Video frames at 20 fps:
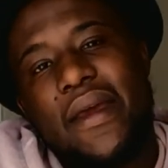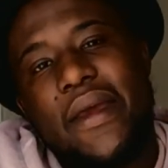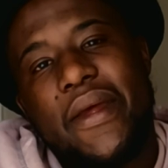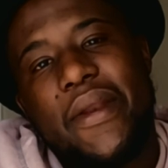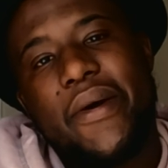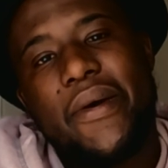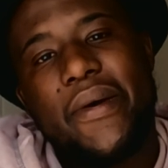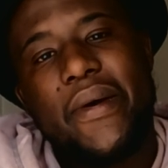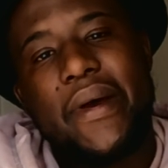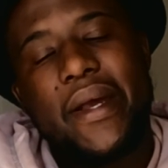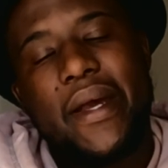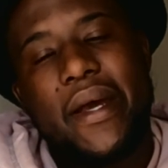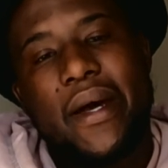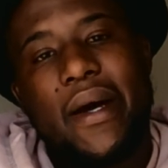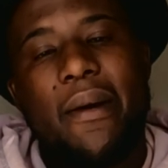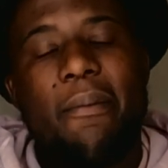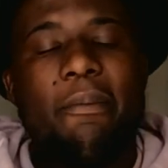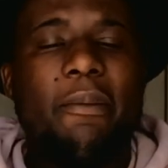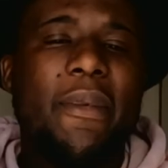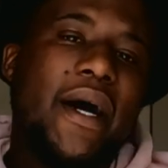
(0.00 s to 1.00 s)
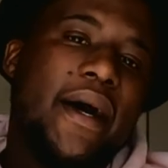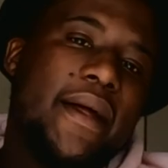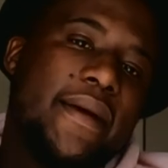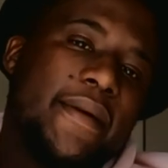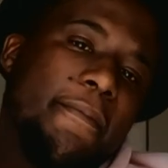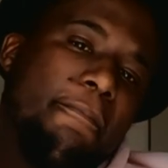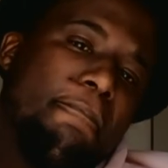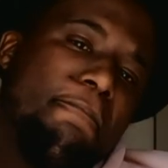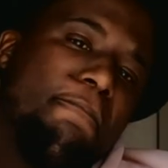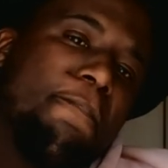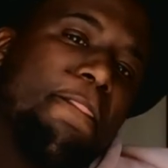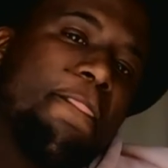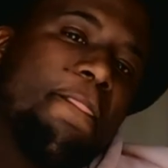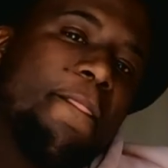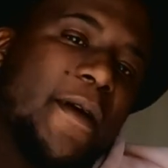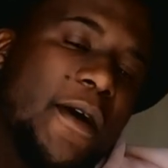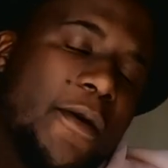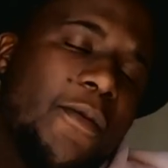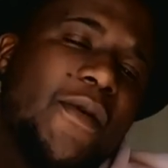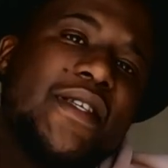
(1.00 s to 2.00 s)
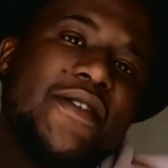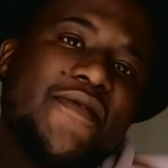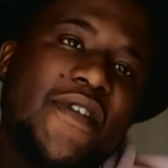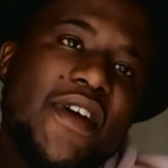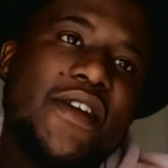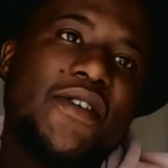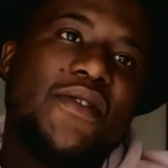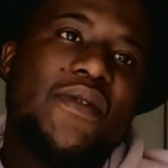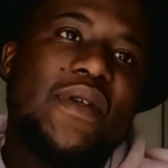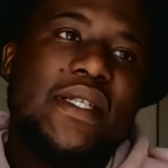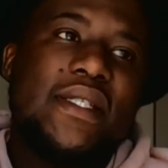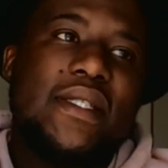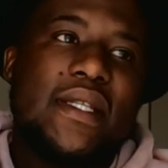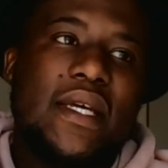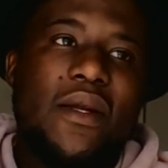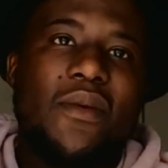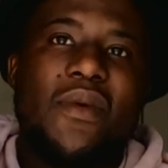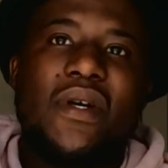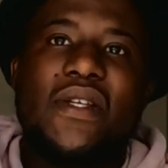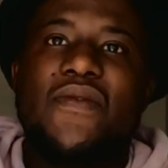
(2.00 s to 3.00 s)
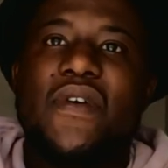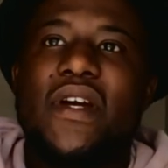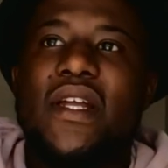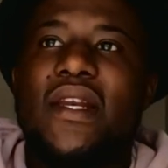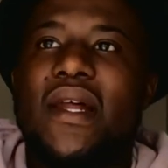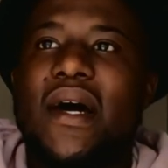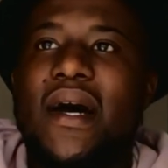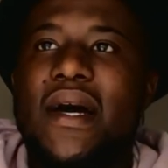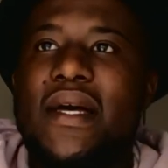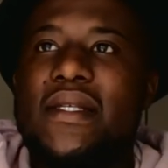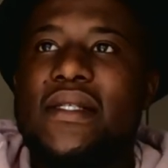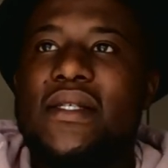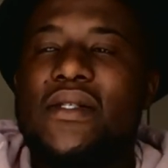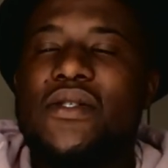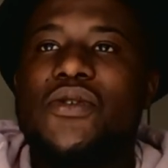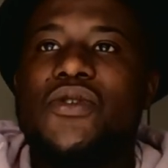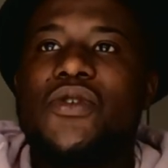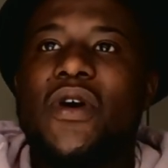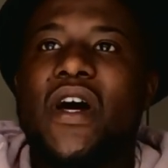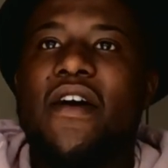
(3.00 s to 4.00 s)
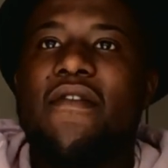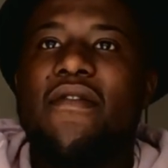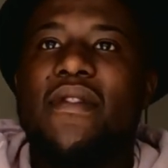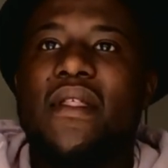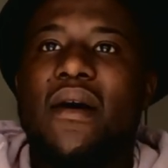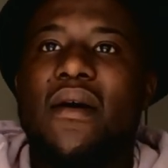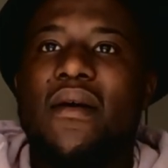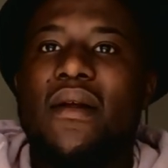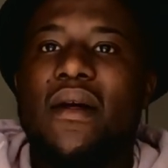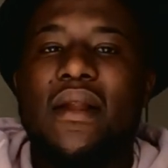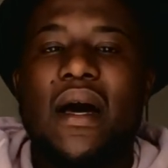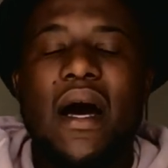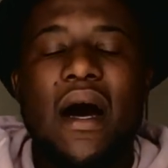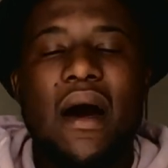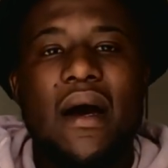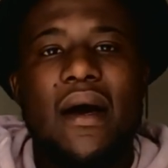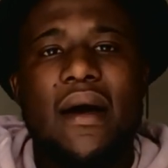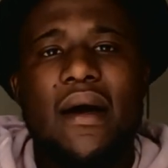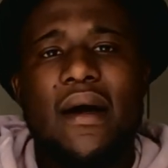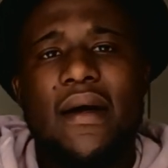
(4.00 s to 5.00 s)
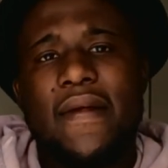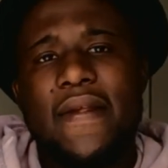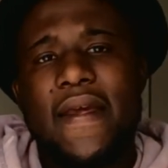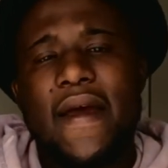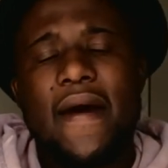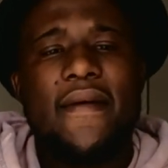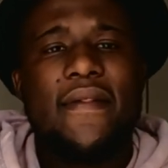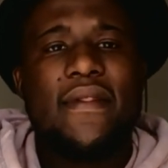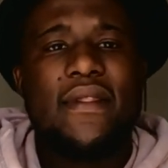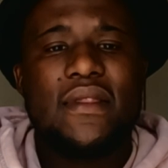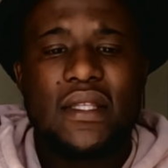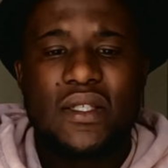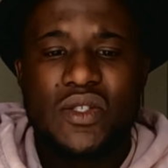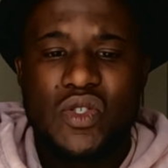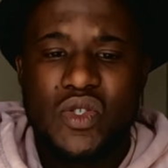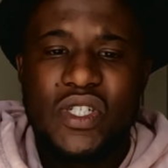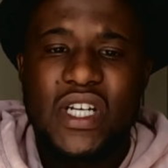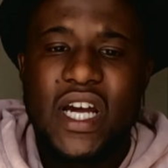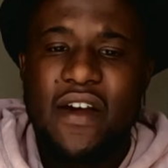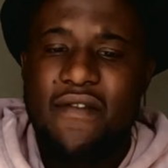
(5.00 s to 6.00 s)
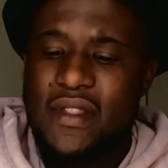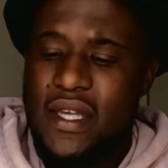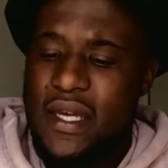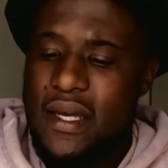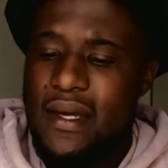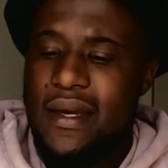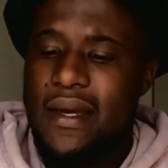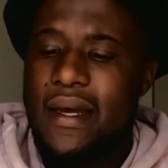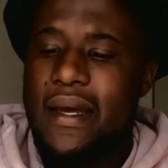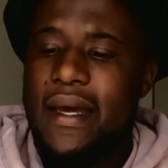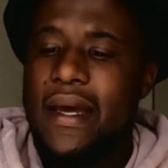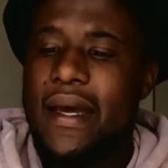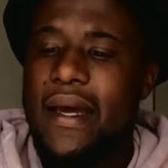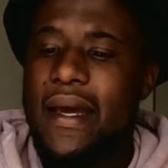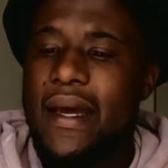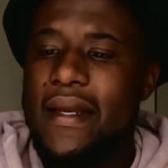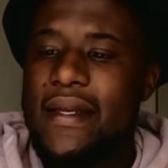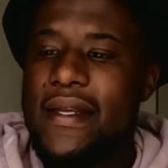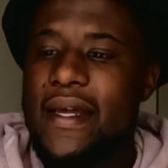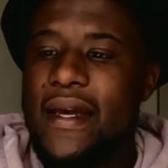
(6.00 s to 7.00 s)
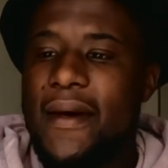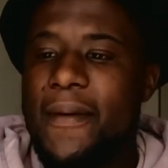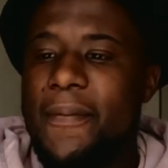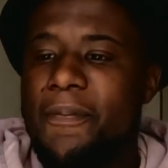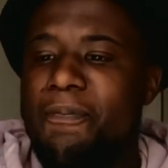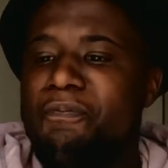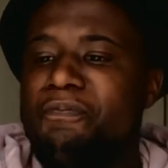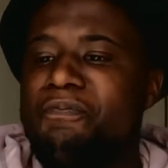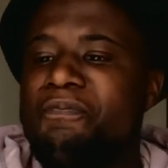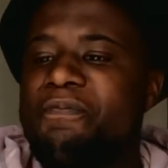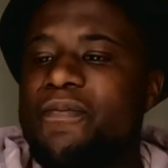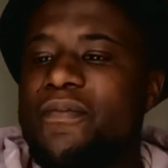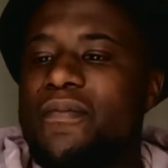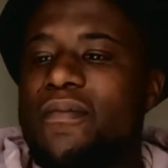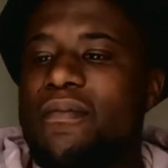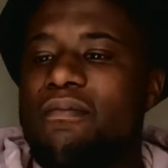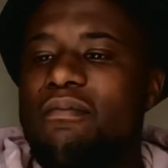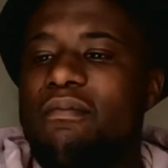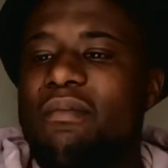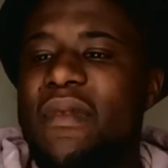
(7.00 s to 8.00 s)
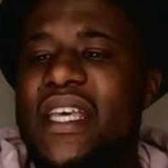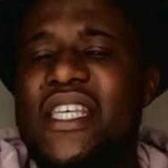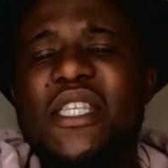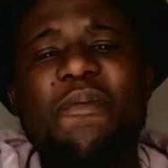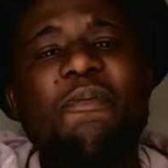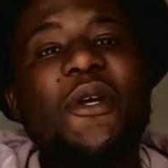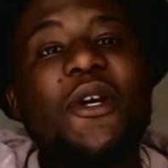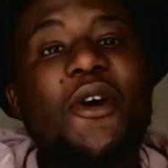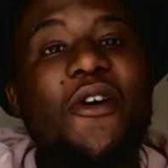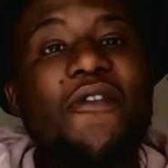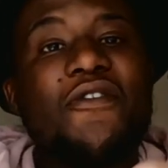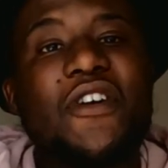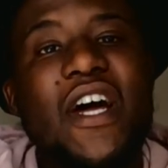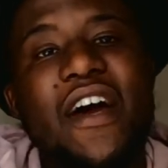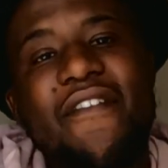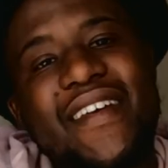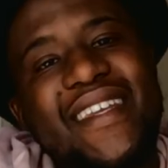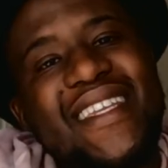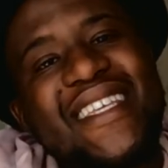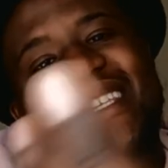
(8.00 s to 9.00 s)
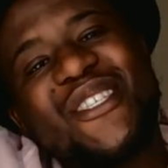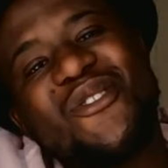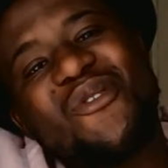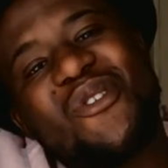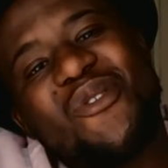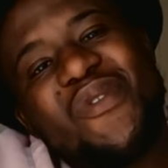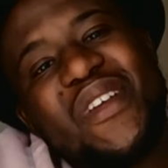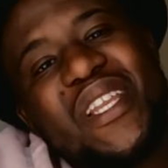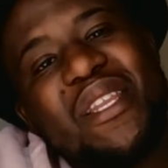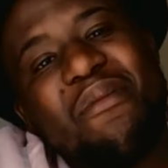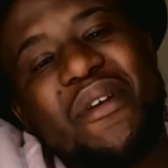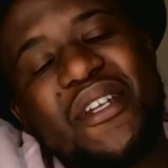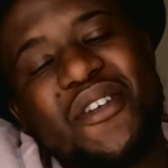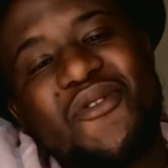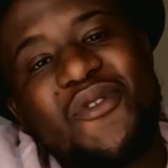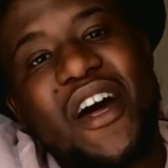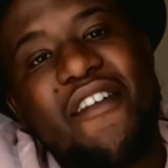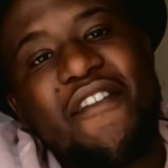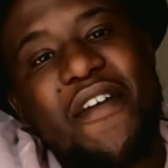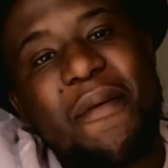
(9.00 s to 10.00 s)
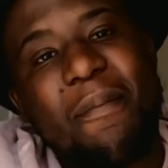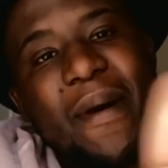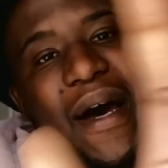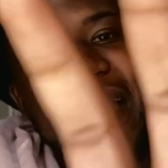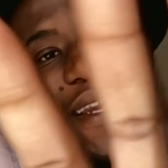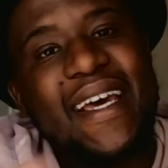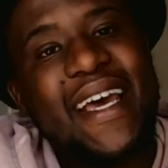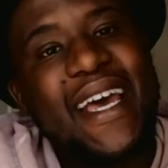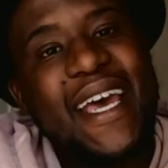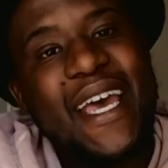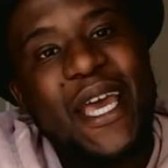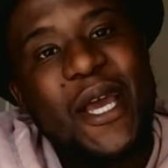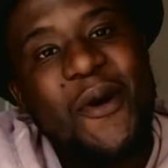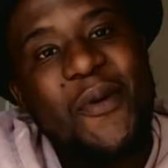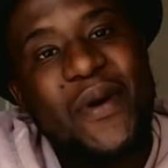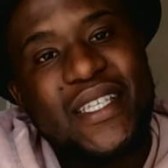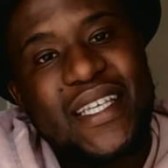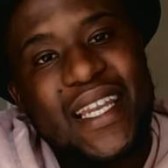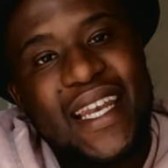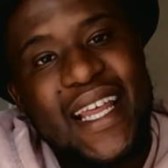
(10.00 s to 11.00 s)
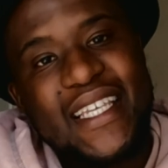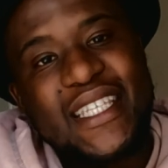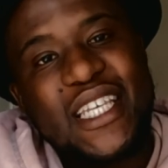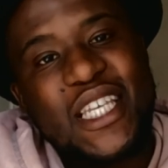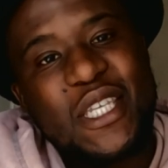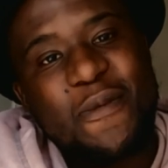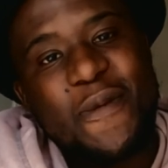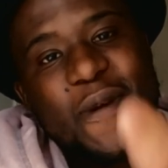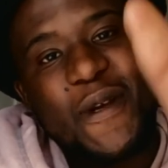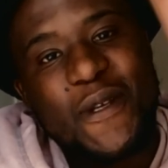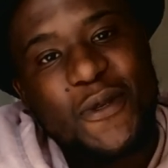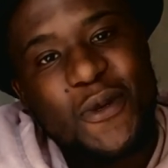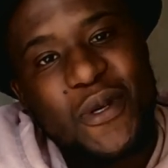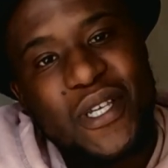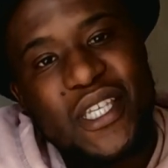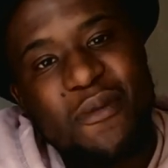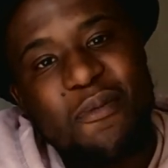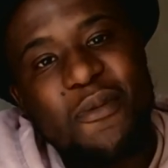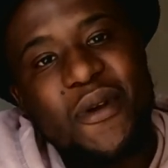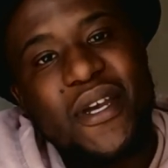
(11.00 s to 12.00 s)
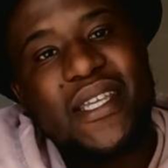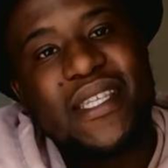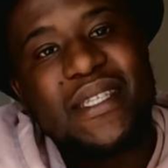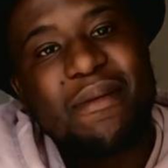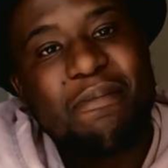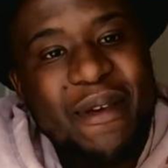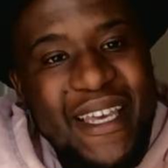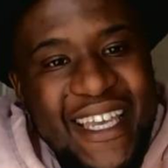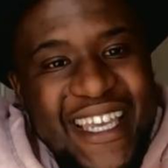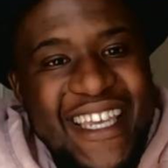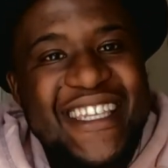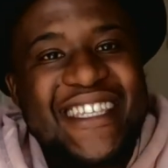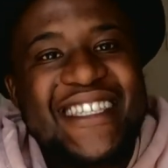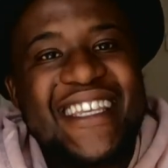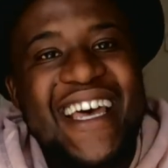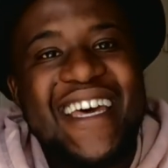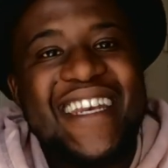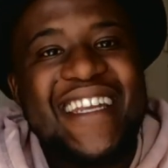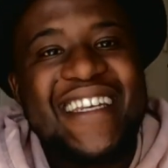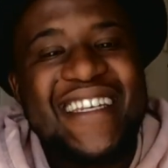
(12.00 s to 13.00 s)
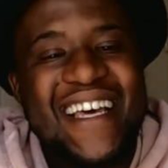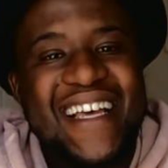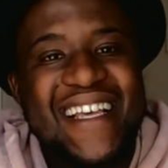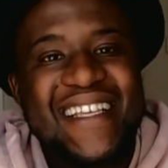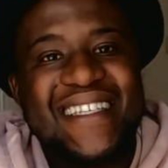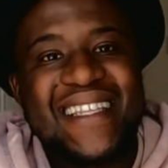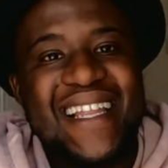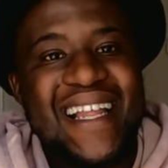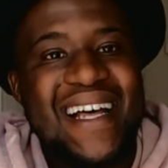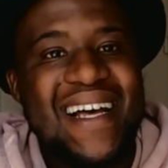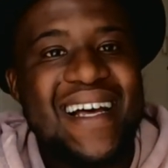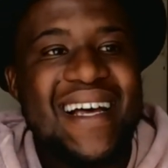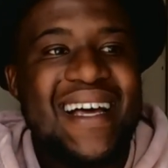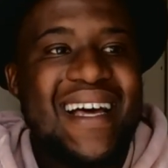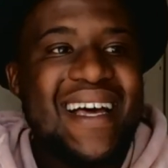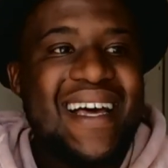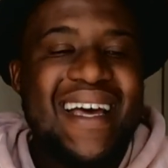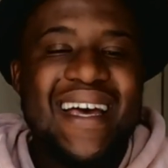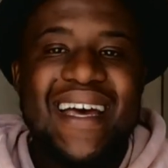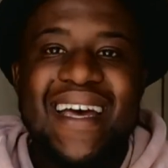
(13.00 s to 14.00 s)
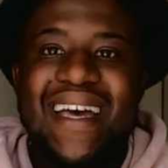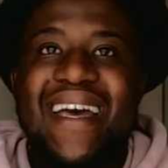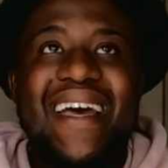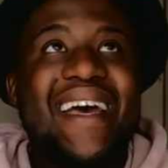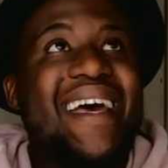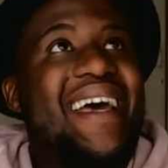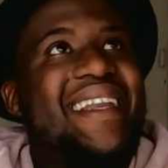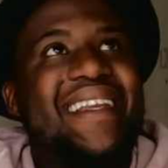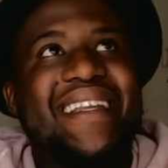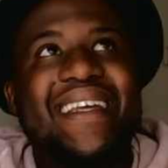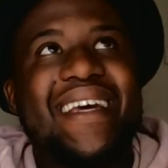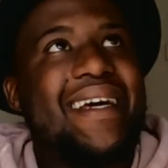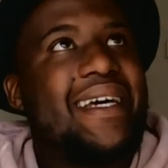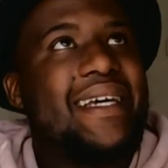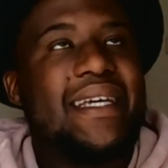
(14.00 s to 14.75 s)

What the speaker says: you know. Yeah, but it was very interesting. It was very nice to try it out. To try it there. And yeah, Speak of driving, this is not really me driving, but it was a nice experience to experience being inside a Tesla. And yeah,